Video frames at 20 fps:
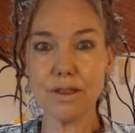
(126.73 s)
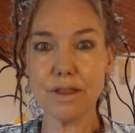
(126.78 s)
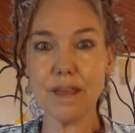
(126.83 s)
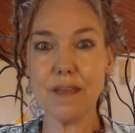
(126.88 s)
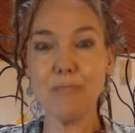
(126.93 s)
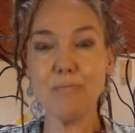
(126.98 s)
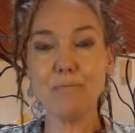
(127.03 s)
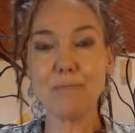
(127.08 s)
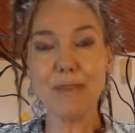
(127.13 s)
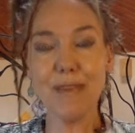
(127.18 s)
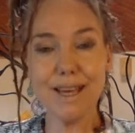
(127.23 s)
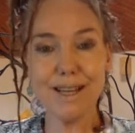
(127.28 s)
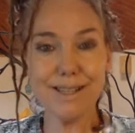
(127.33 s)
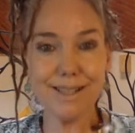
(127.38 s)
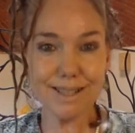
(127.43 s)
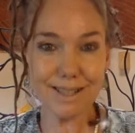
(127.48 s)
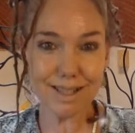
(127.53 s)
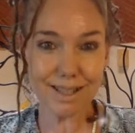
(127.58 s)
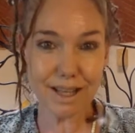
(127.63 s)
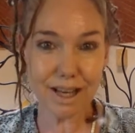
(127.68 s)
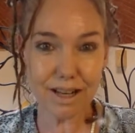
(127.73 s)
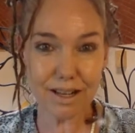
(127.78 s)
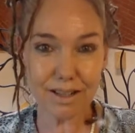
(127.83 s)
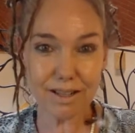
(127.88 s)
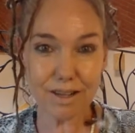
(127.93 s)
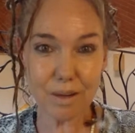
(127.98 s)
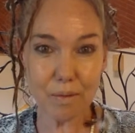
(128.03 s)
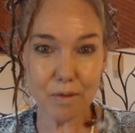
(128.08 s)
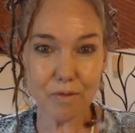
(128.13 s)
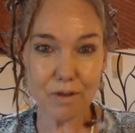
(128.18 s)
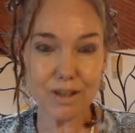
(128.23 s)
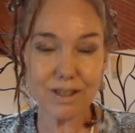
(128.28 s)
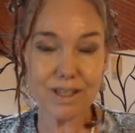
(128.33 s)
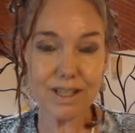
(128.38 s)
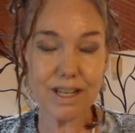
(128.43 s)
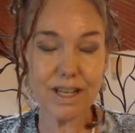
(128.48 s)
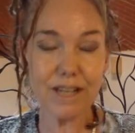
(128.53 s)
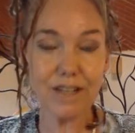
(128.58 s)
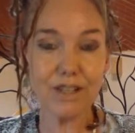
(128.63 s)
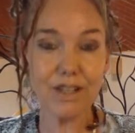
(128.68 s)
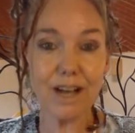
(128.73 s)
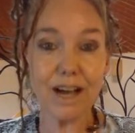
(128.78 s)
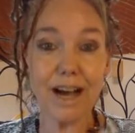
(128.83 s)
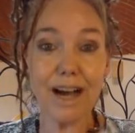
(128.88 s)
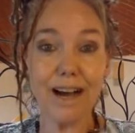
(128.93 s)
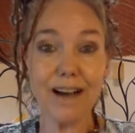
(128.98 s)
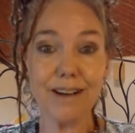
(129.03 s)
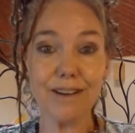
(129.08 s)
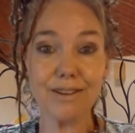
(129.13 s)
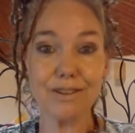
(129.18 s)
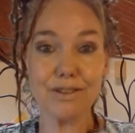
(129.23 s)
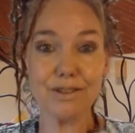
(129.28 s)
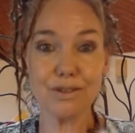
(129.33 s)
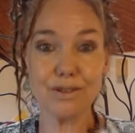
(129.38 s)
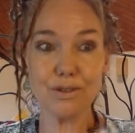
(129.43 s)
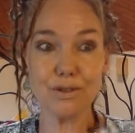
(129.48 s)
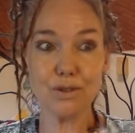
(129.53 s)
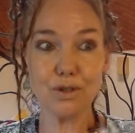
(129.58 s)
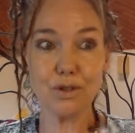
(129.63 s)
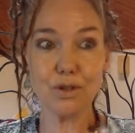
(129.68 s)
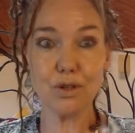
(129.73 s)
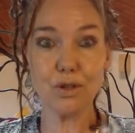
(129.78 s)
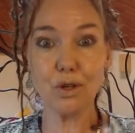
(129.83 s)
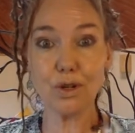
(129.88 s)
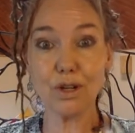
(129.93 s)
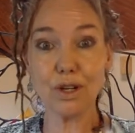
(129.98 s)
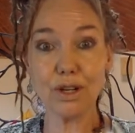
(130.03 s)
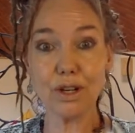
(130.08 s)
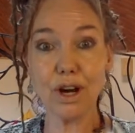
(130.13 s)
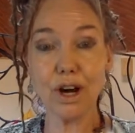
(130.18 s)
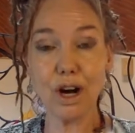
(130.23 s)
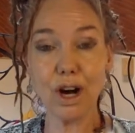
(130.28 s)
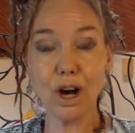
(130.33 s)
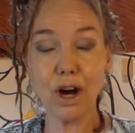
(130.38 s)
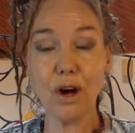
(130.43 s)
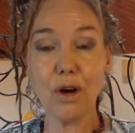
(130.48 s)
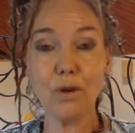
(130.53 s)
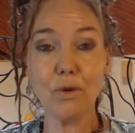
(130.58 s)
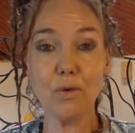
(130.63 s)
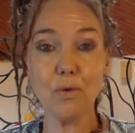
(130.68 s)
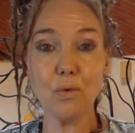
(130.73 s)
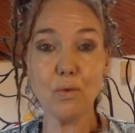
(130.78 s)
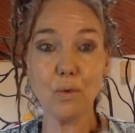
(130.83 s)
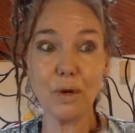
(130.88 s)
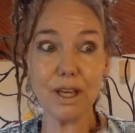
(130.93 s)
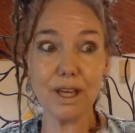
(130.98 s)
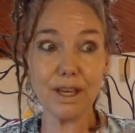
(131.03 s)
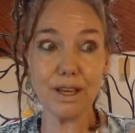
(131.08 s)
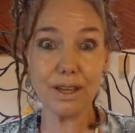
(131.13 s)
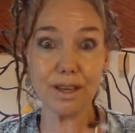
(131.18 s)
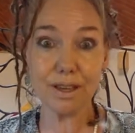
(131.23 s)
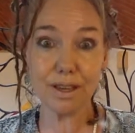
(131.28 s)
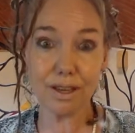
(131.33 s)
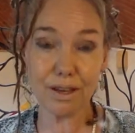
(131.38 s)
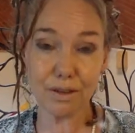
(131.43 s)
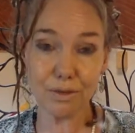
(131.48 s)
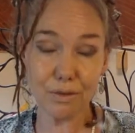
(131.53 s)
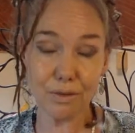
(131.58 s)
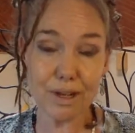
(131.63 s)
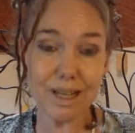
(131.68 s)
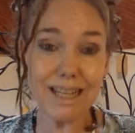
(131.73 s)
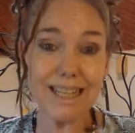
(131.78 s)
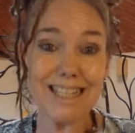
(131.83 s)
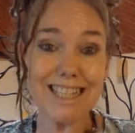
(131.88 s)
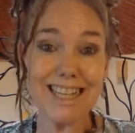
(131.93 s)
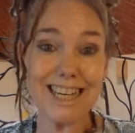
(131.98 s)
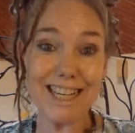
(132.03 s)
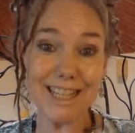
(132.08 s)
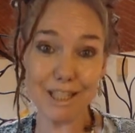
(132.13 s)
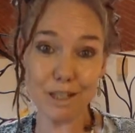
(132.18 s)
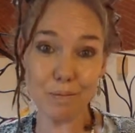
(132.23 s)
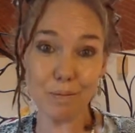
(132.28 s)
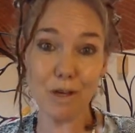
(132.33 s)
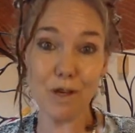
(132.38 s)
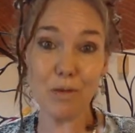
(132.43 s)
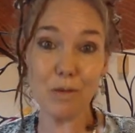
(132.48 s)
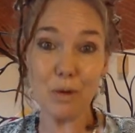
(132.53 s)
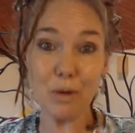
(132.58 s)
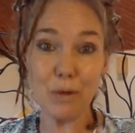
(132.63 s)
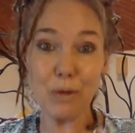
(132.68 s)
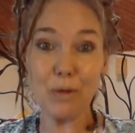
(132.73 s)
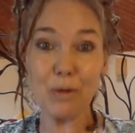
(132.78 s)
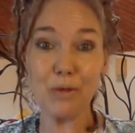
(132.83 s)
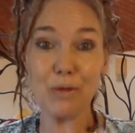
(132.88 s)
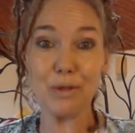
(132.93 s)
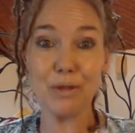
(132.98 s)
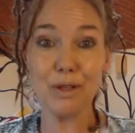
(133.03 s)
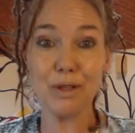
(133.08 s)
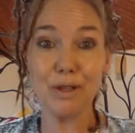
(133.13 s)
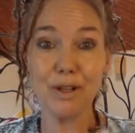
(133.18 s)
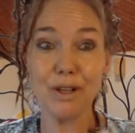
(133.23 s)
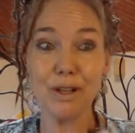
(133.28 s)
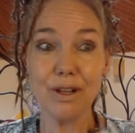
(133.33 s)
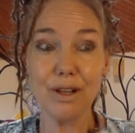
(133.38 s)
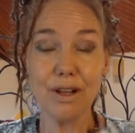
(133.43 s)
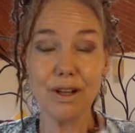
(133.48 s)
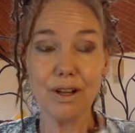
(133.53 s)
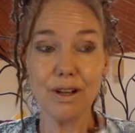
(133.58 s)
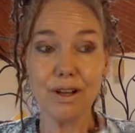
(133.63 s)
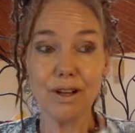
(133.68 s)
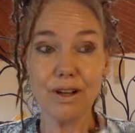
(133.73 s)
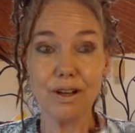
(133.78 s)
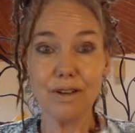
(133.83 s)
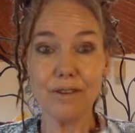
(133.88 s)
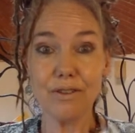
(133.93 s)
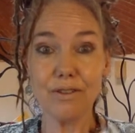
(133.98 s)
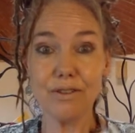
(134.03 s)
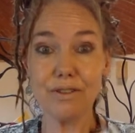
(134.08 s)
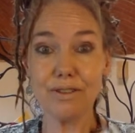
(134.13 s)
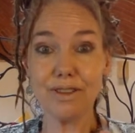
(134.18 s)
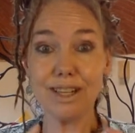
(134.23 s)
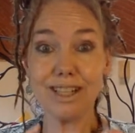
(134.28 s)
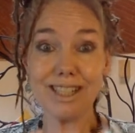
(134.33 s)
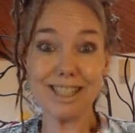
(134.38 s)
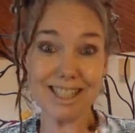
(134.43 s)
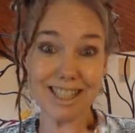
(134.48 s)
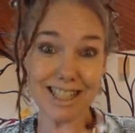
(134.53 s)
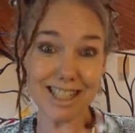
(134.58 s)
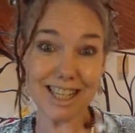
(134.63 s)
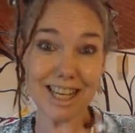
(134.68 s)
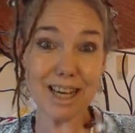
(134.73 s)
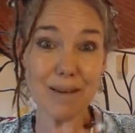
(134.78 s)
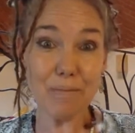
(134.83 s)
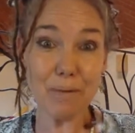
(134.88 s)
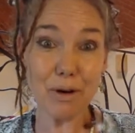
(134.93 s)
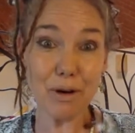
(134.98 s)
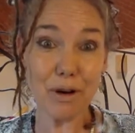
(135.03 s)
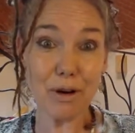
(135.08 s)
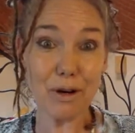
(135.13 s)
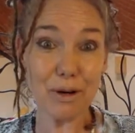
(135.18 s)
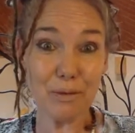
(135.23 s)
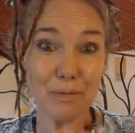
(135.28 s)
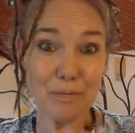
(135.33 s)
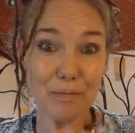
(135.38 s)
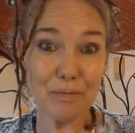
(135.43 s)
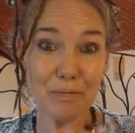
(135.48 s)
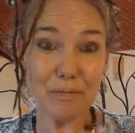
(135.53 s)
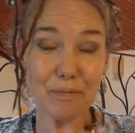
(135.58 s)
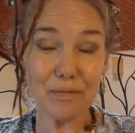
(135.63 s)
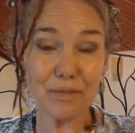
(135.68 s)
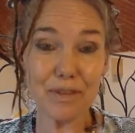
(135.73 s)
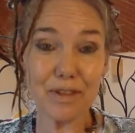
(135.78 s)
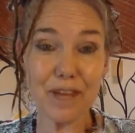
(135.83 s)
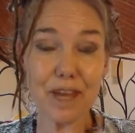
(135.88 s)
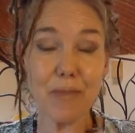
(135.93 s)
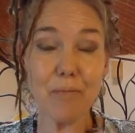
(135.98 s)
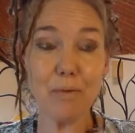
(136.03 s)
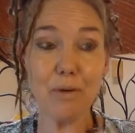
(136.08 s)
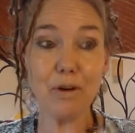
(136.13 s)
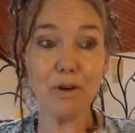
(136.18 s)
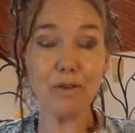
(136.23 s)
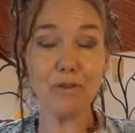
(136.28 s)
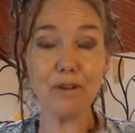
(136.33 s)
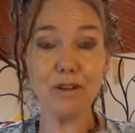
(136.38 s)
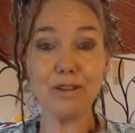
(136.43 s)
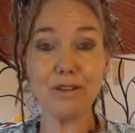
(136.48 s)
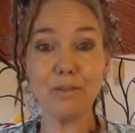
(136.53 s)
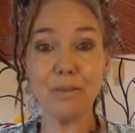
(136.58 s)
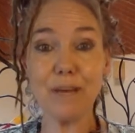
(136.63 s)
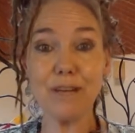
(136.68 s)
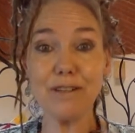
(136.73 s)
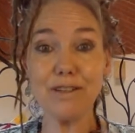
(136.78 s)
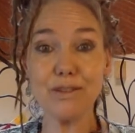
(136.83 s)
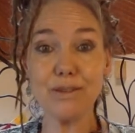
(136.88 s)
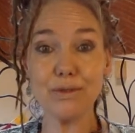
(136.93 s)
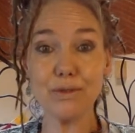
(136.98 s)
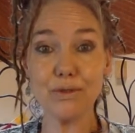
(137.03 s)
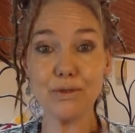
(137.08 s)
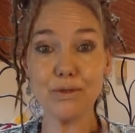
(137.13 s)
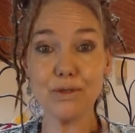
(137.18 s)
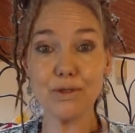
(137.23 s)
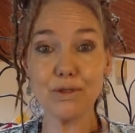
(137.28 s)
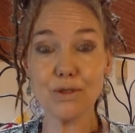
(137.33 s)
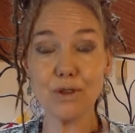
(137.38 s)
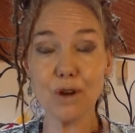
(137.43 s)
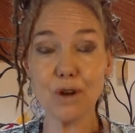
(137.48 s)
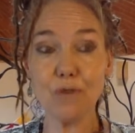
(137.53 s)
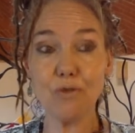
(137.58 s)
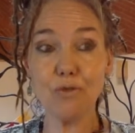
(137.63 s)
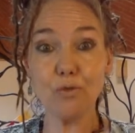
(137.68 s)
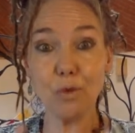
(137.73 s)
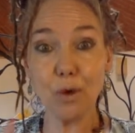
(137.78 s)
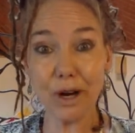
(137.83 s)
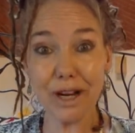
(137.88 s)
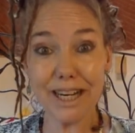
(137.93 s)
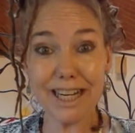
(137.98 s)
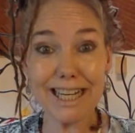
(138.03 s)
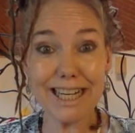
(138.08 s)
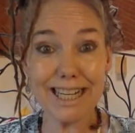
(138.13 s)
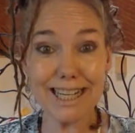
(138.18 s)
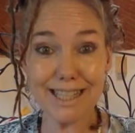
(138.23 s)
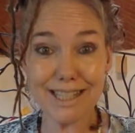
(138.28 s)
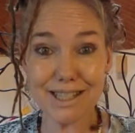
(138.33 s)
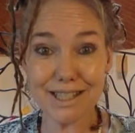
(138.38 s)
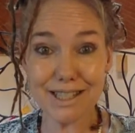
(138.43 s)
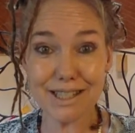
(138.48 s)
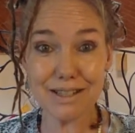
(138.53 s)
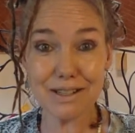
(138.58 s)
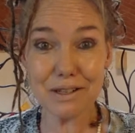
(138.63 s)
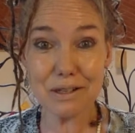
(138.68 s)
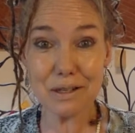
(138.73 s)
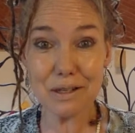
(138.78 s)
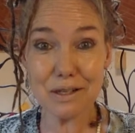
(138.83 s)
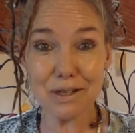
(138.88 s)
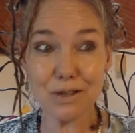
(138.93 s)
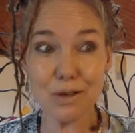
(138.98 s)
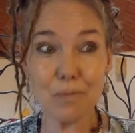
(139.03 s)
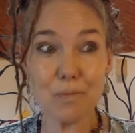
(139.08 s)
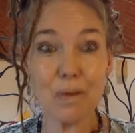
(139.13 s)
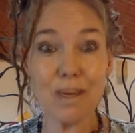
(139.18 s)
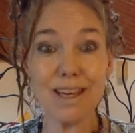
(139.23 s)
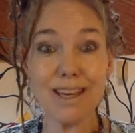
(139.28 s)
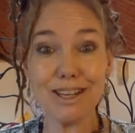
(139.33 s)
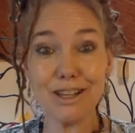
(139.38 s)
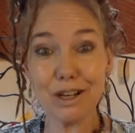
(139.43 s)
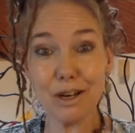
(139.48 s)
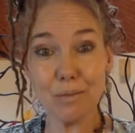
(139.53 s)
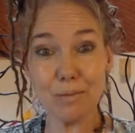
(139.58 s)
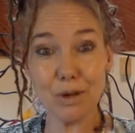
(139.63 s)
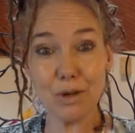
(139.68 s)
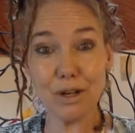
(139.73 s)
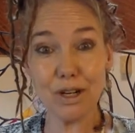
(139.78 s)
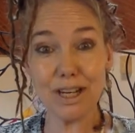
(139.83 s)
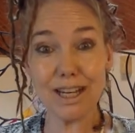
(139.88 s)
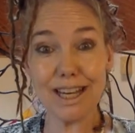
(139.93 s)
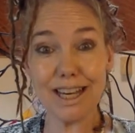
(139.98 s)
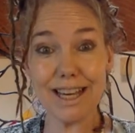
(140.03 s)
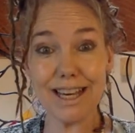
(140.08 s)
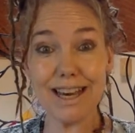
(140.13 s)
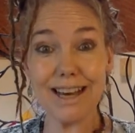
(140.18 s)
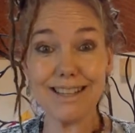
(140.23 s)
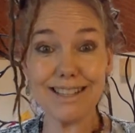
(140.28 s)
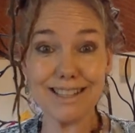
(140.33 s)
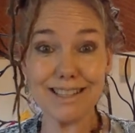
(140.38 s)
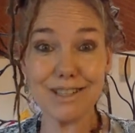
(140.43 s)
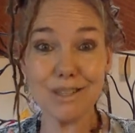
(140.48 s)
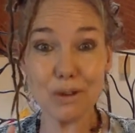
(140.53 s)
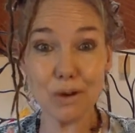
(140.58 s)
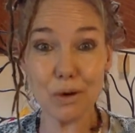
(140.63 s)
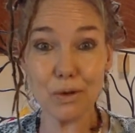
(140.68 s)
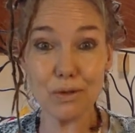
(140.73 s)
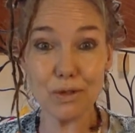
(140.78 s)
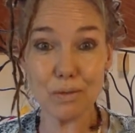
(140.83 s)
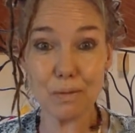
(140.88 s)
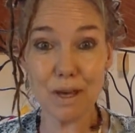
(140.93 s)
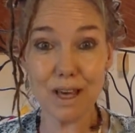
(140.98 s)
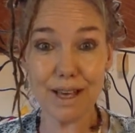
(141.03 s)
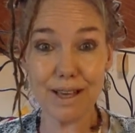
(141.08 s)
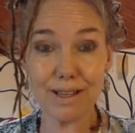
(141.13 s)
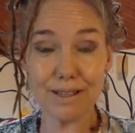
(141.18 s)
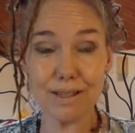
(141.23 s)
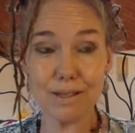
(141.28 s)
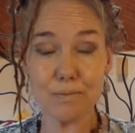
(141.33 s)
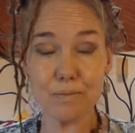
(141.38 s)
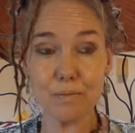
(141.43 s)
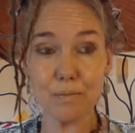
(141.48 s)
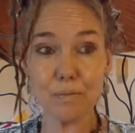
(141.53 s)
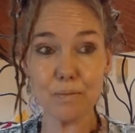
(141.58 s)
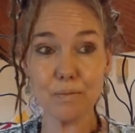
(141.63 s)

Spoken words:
it means that some of us need to act to look at how we can really teach people the deeper fundamentals of what it is to be in community and is to hold space.